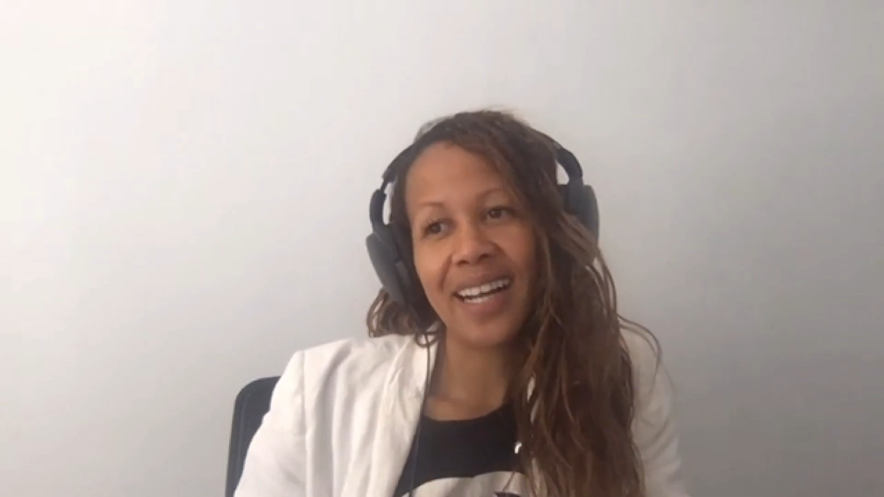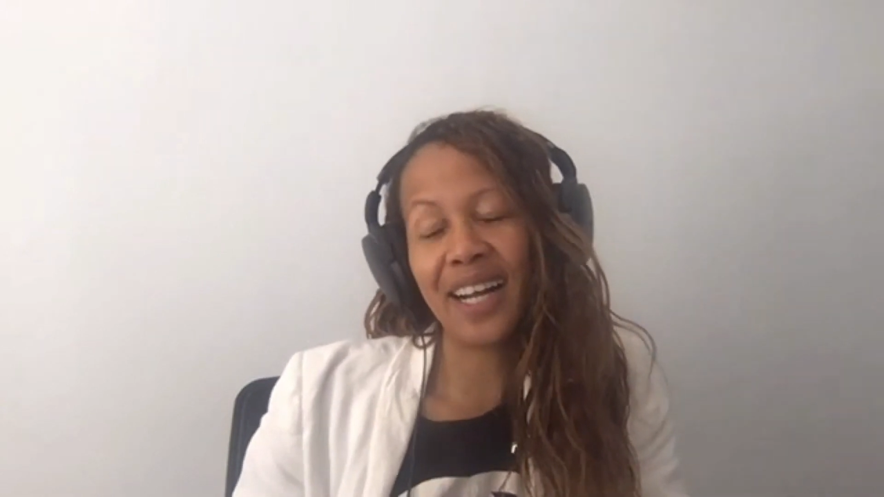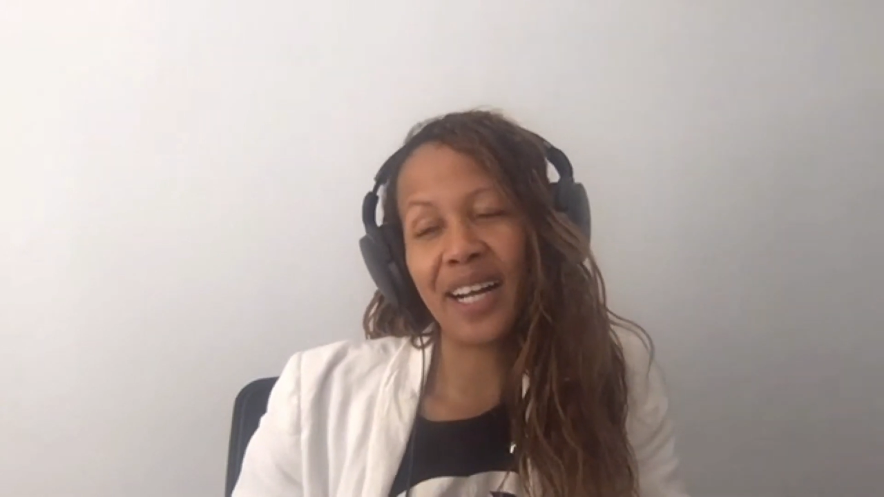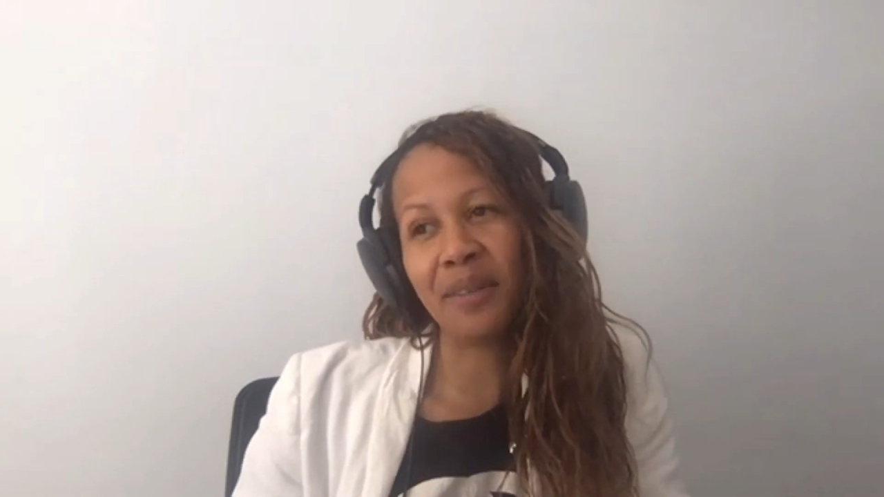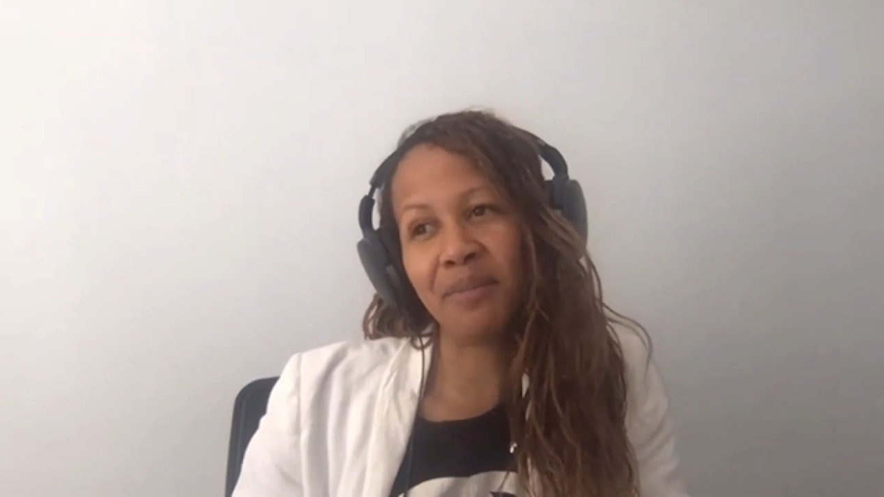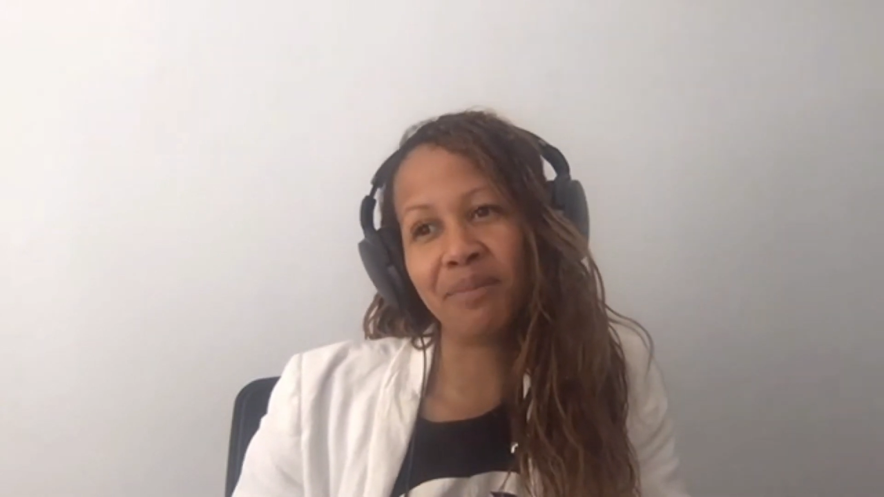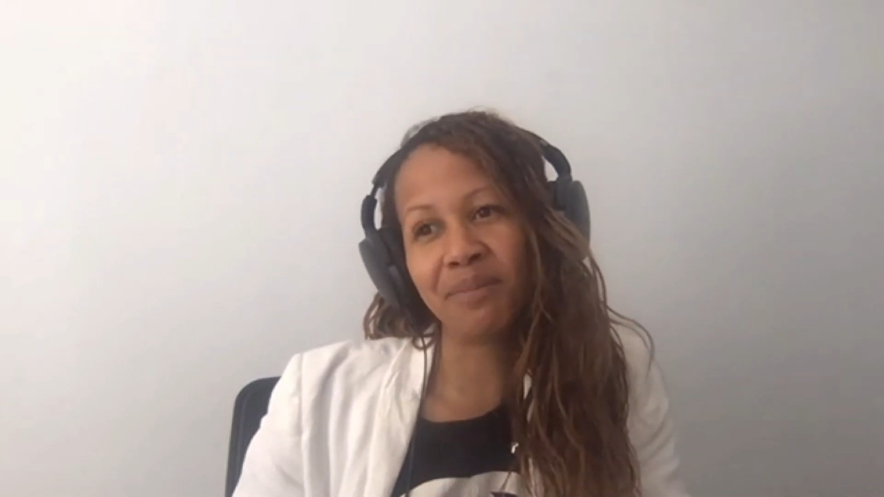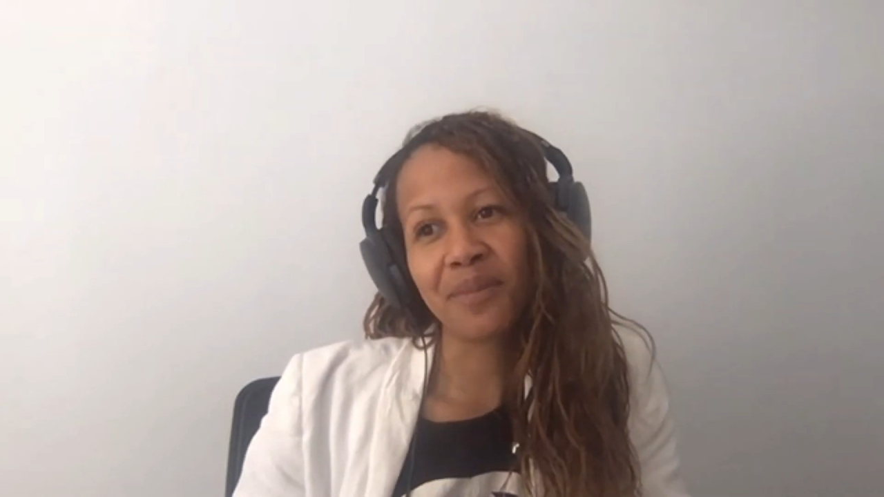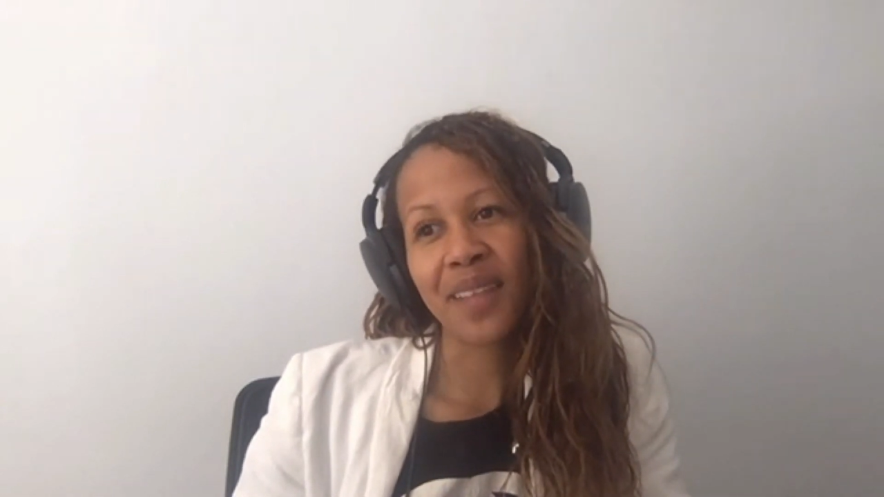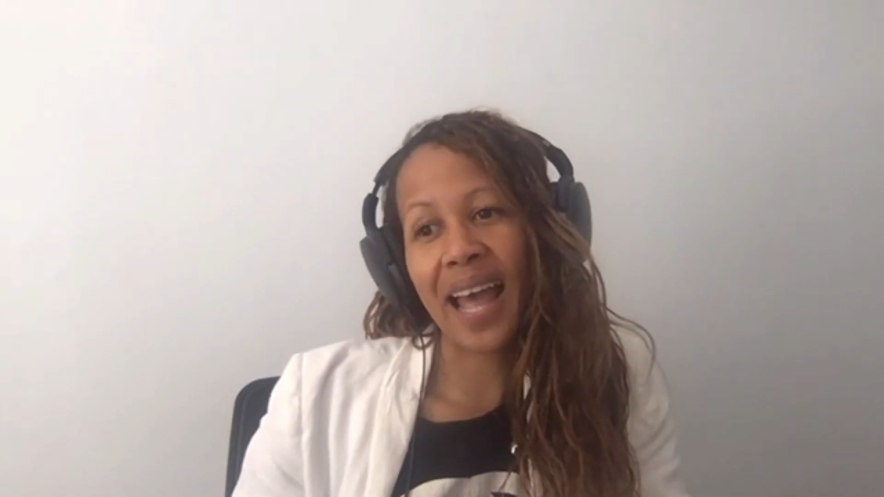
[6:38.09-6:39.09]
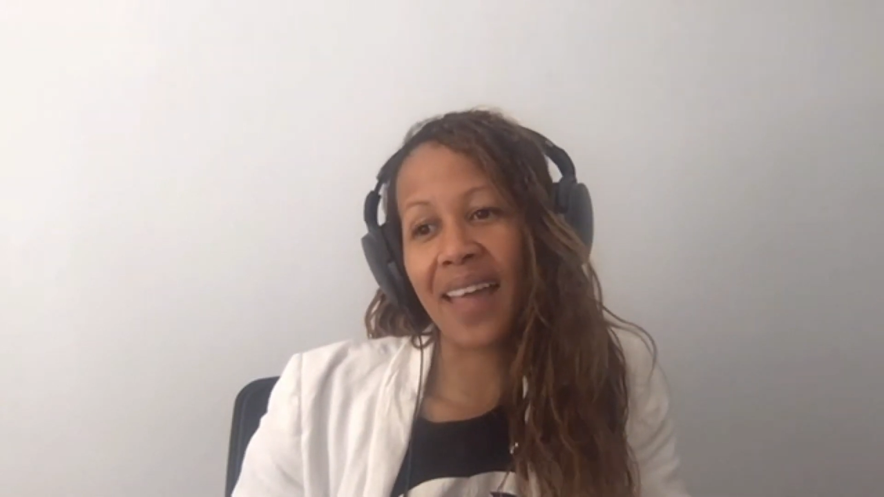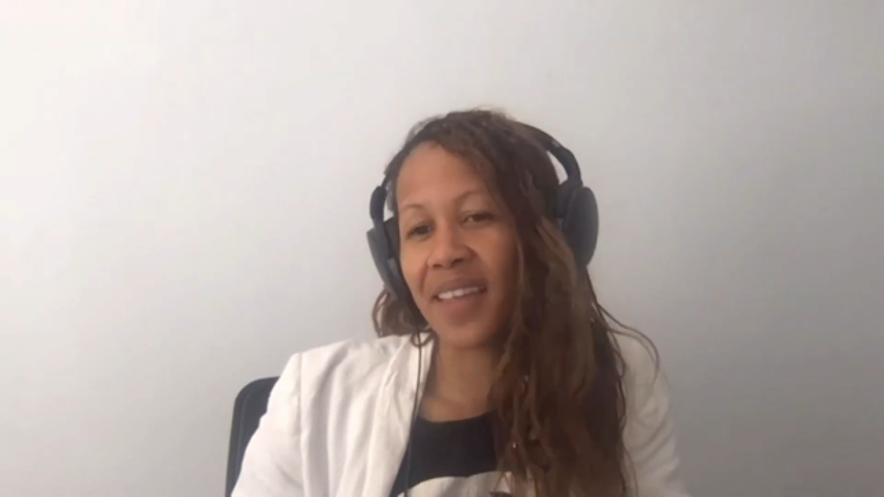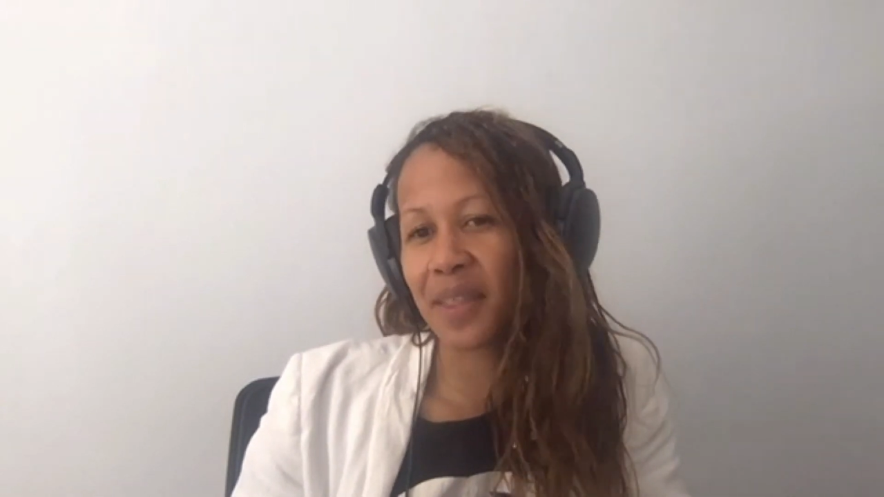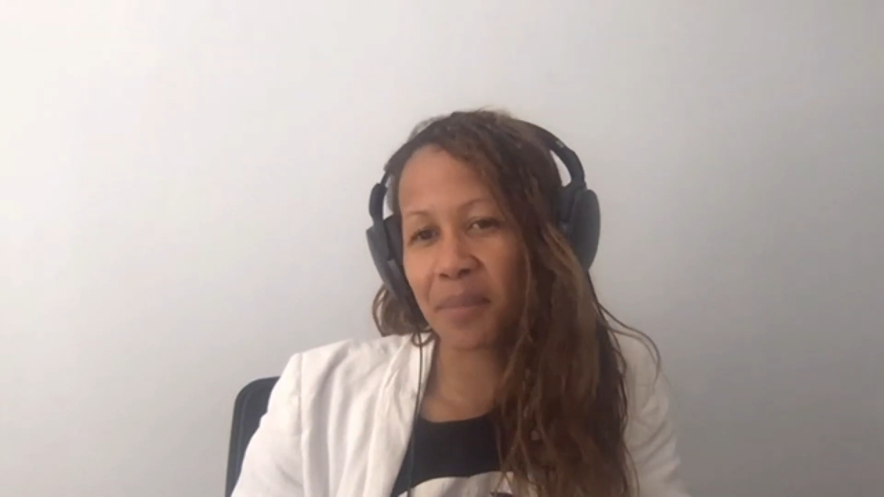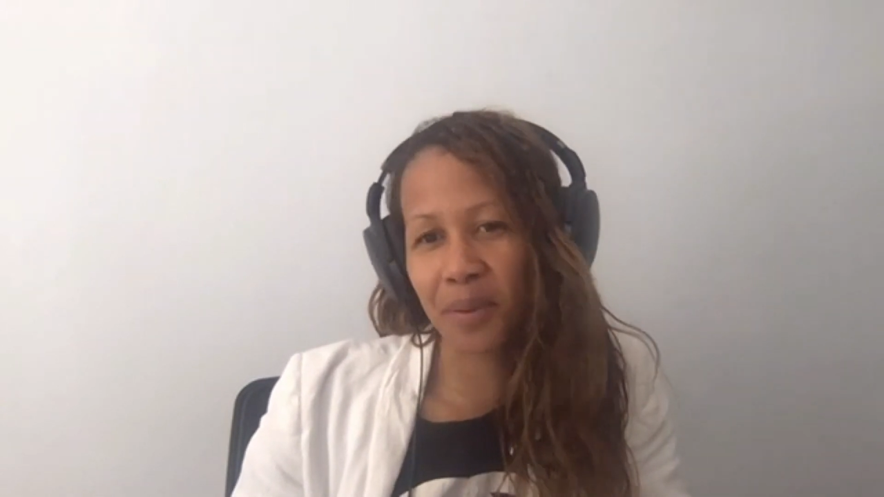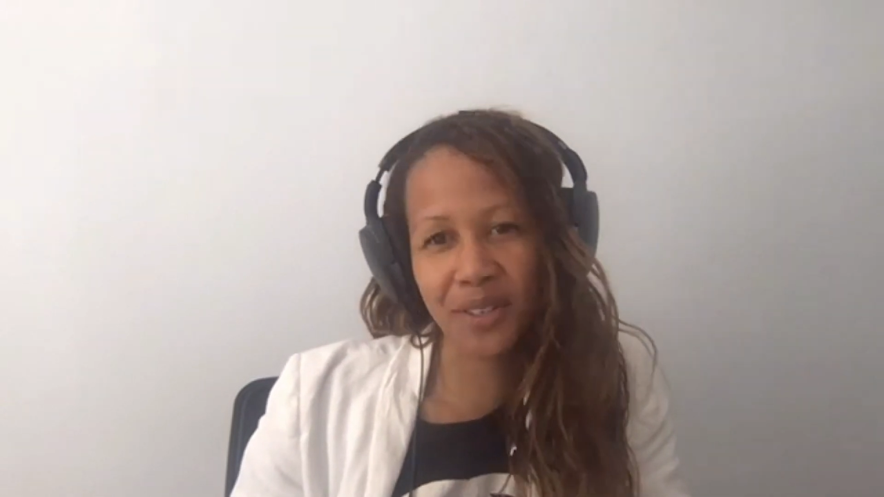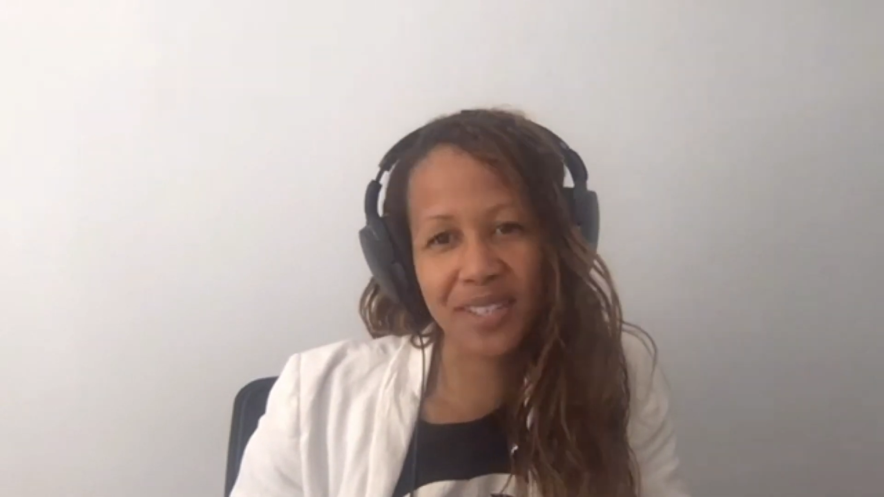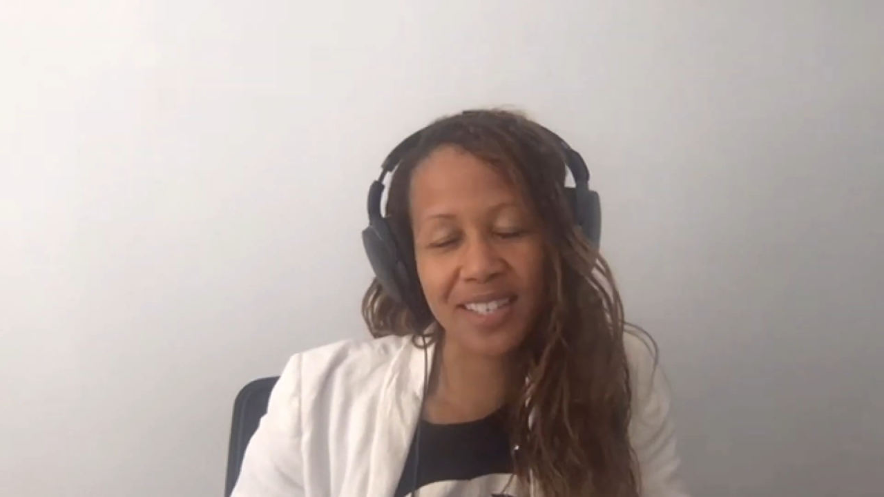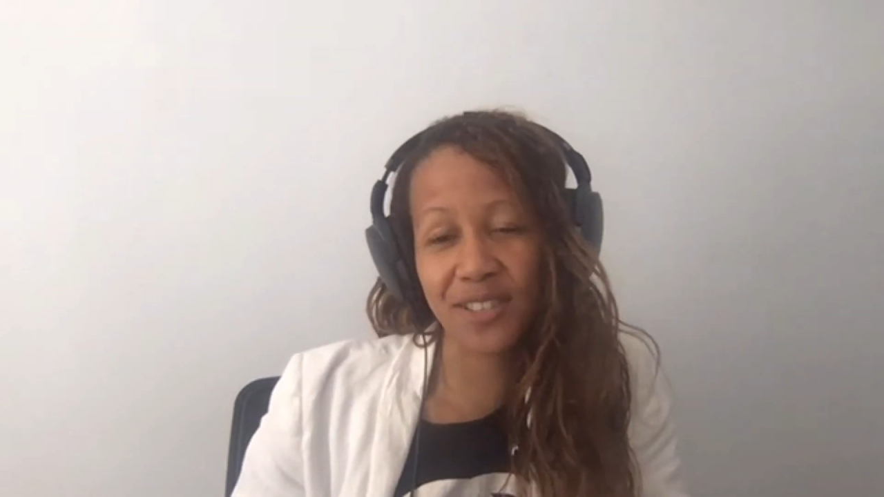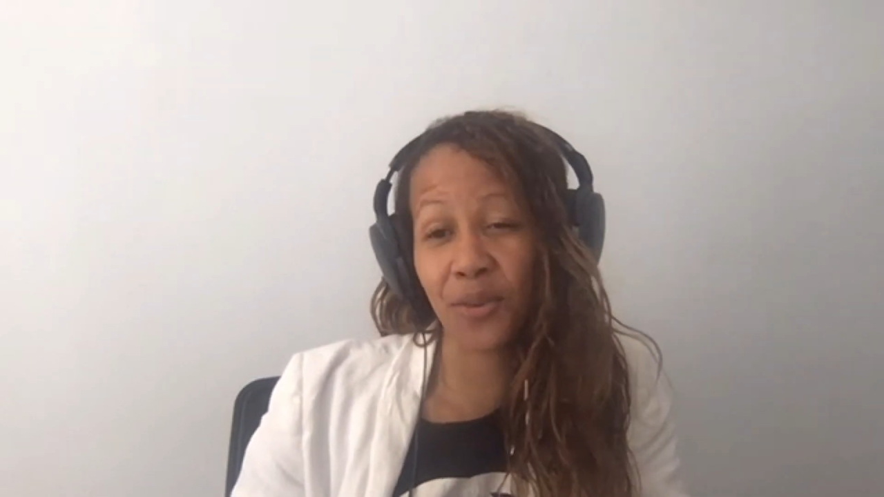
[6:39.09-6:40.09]
and then the
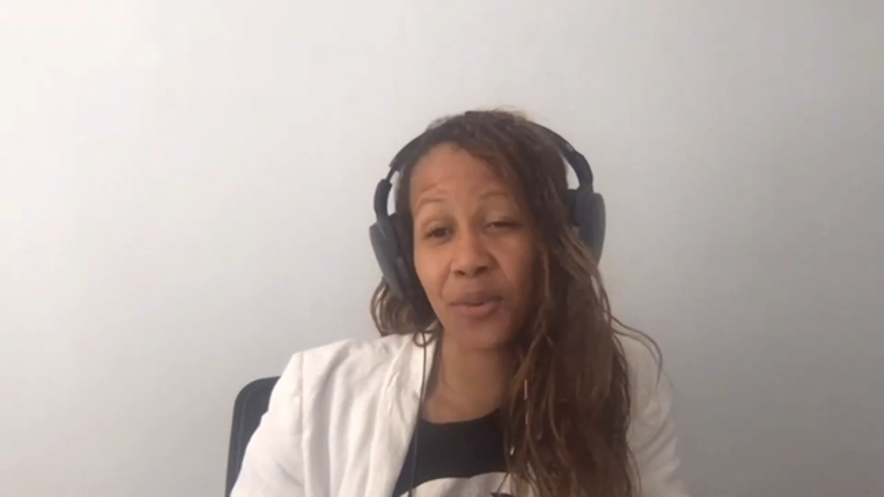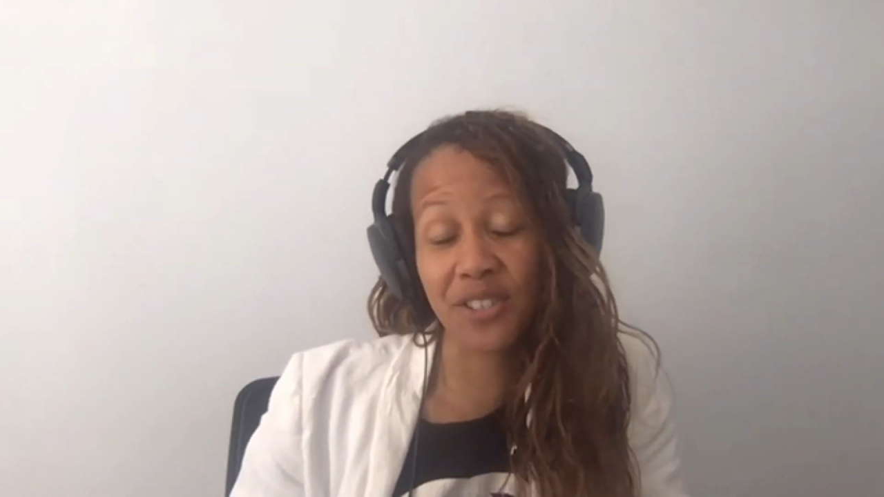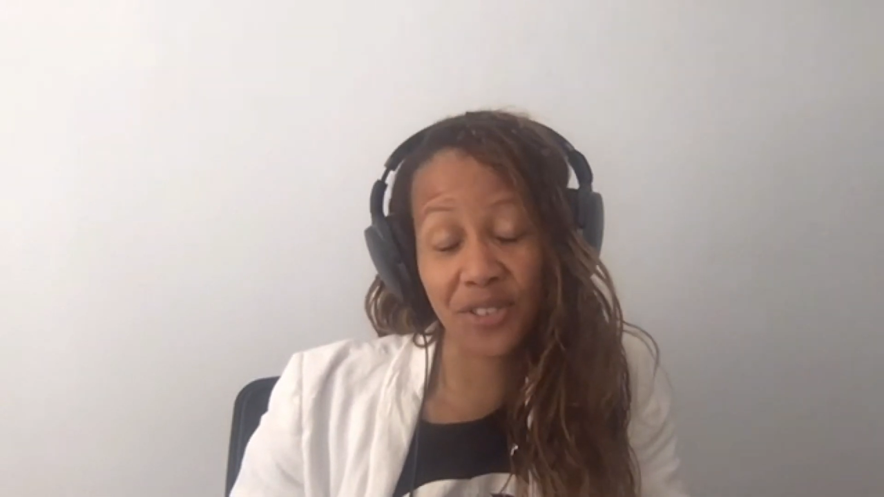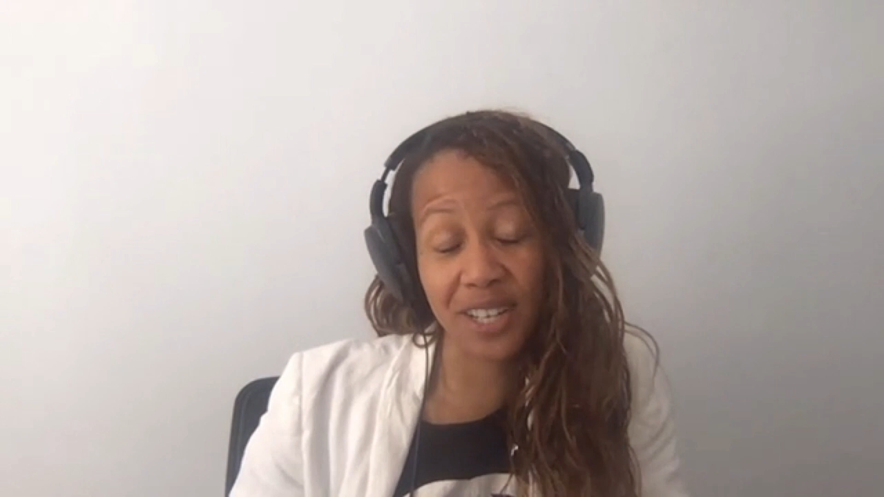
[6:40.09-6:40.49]
process is always